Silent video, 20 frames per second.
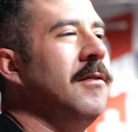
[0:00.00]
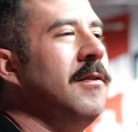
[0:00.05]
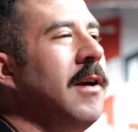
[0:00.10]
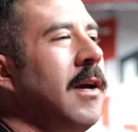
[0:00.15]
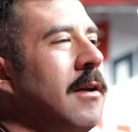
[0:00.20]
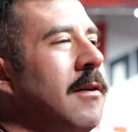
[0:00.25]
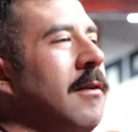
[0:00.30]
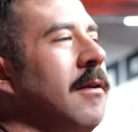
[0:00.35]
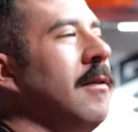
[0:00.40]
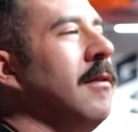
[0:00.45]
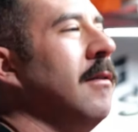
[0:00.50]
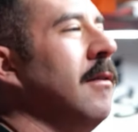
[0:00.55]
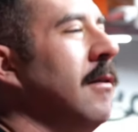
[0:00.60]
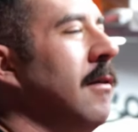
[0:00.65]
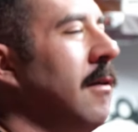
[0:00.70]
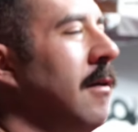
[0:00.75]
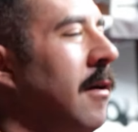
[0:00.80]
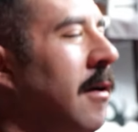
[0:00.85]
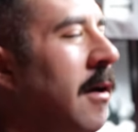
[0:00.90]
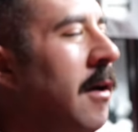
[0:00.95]
Daniel,
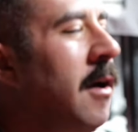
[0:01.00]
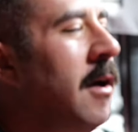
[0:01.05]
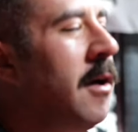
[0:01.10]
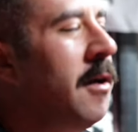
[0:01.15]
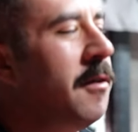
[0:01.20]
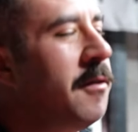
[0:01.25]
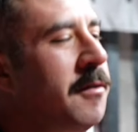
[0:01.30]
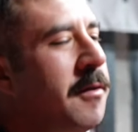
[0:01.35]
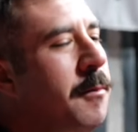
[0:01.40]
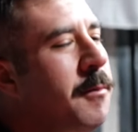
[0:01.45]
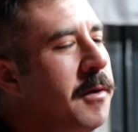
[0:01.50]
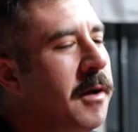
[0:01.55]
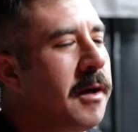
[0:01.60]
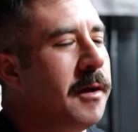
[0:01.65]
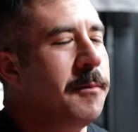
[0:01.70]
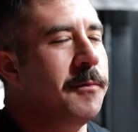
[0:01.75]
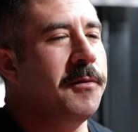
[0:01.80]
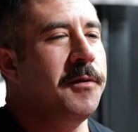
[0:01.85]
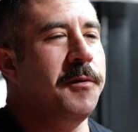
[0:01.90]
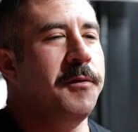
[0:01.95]

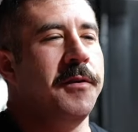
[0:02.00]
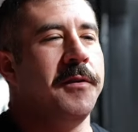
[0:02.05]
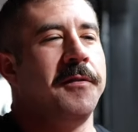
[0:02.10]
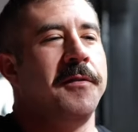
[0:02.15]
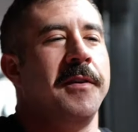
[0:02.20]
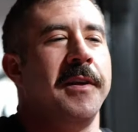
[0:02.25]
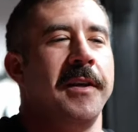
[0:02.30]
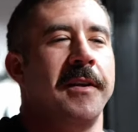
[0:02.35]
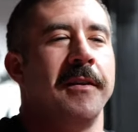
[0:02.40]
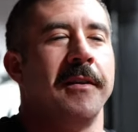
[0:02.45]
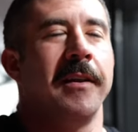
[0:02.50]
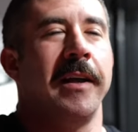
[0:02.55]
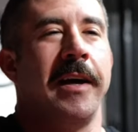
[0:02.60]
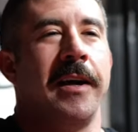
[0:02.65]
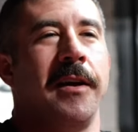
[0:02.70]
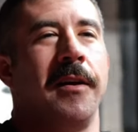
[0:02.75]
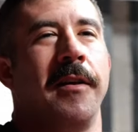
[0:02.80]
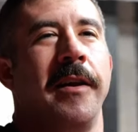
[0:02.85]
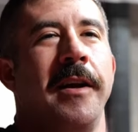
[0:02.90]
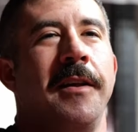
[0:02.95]
sometimes you just need to
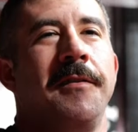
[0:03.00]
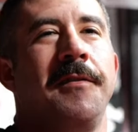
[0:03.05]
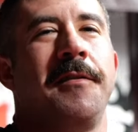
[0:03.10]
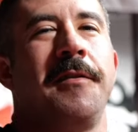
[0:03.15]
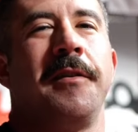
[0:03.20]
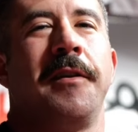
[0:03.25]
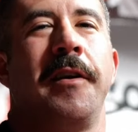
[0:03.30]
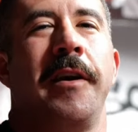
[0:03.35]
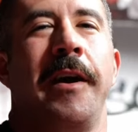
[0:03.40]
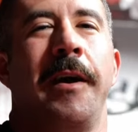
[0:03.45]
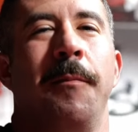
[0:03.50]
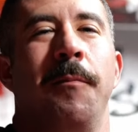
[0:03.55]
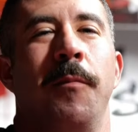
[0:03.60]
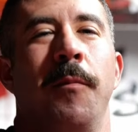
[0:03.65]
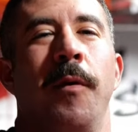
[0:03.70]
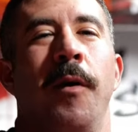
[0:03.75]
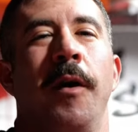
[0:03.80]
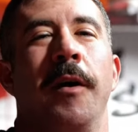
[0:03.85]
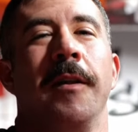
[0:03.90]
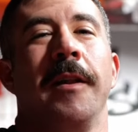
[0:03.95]
let your Instagram
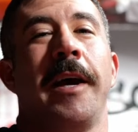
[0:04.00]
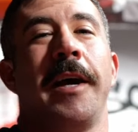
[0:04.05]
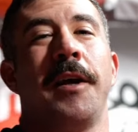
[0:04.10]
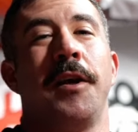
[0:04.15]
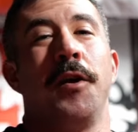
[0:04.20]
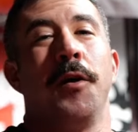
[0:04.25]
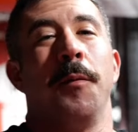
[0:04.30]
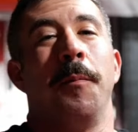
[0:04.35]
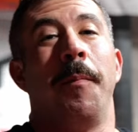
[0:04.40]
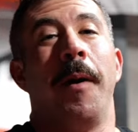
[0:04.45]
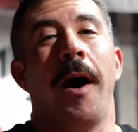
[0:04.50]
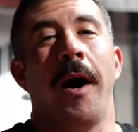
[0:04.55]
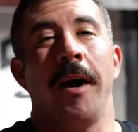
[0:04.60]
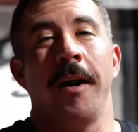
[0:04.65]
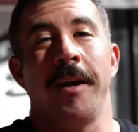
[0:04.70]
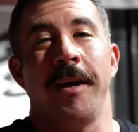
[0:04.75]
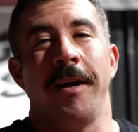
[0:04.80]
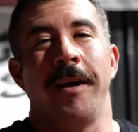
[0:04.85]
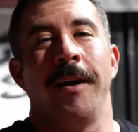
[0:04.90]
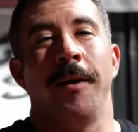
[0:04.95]
like your
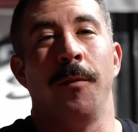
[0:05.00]
body.